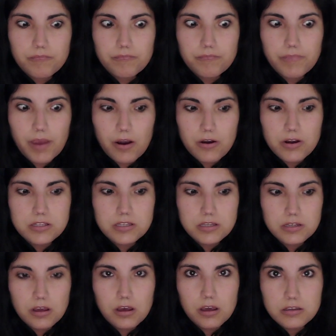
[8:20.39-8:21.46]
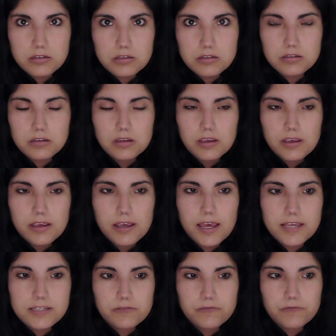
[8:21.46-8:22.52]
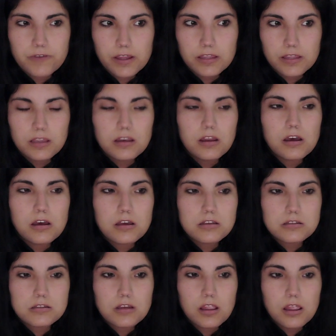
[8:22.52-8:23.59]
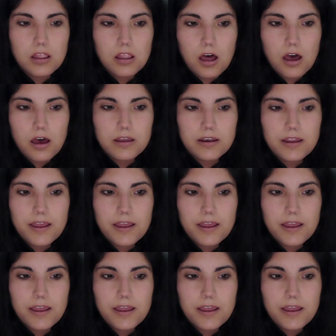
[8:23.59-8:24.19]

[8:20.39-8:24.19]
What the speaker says: parented us has affected us a lot